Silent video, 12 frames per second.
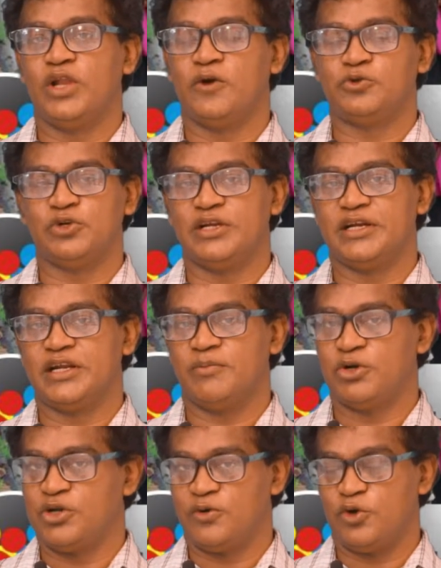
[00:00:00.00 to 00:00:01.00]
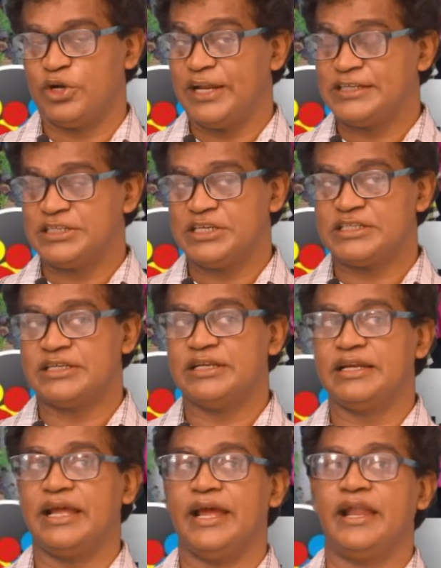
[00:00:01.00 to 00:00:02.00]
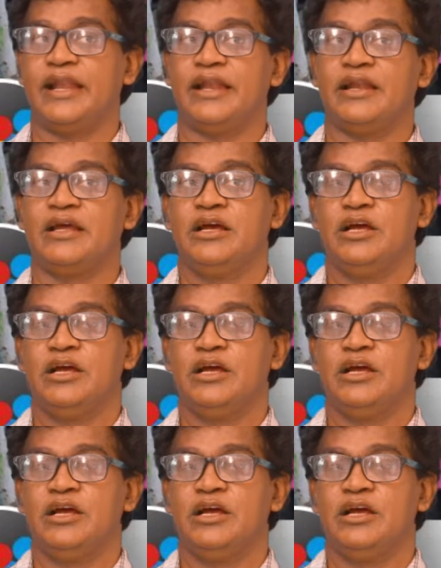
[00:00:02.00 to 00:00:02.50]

love to learn about our organization. And